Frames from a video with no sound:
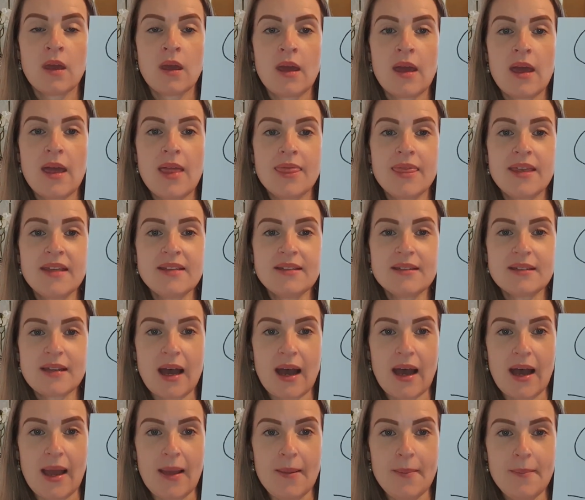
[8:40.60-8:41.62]
And this
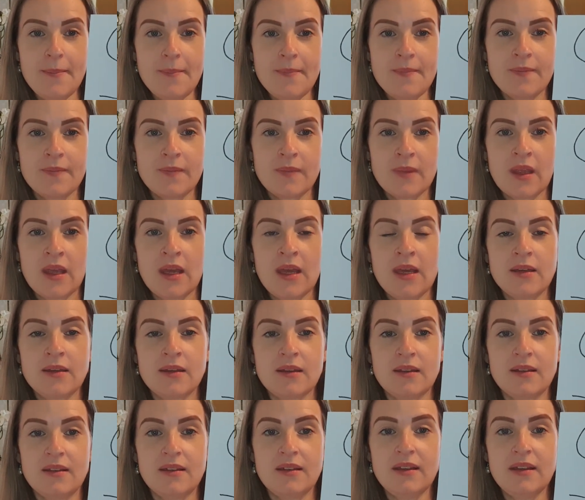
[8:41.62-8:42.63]
time, the
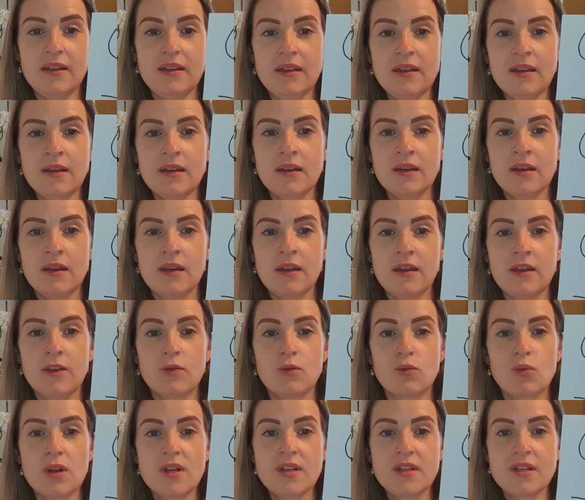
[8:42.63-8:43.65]
Sie is
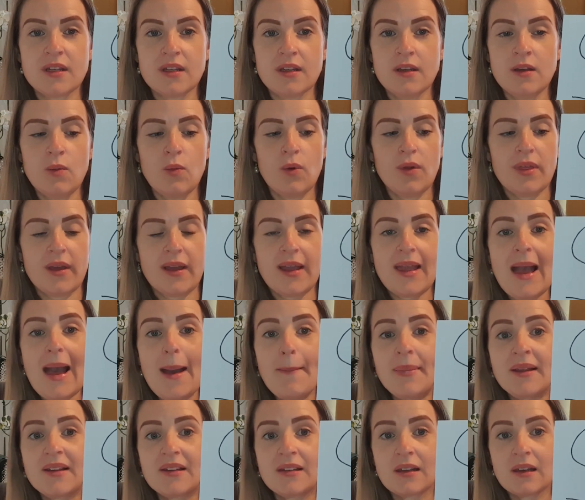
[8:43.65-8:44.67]
written with a
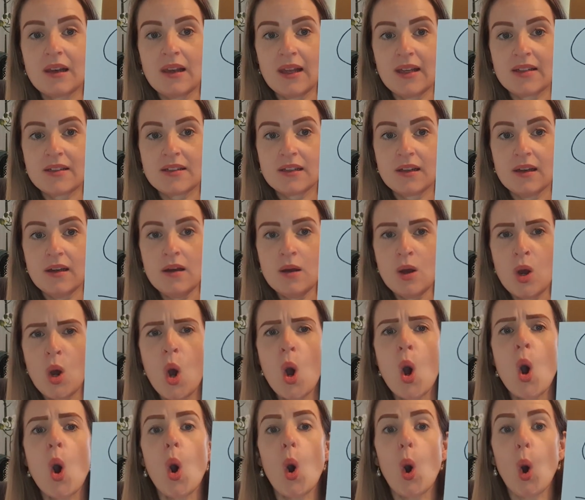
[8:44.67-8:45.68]
capital letter
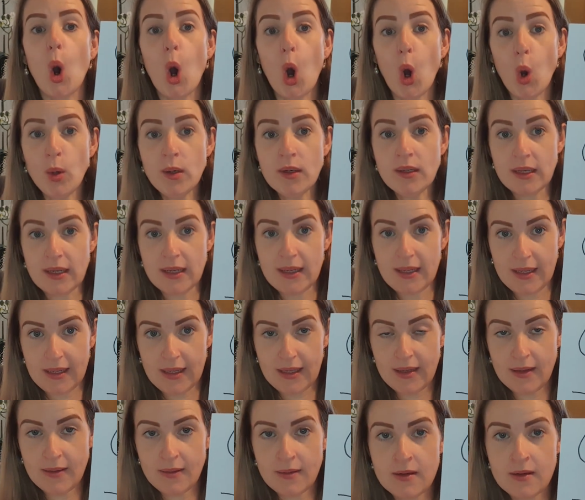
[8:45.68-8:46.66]
only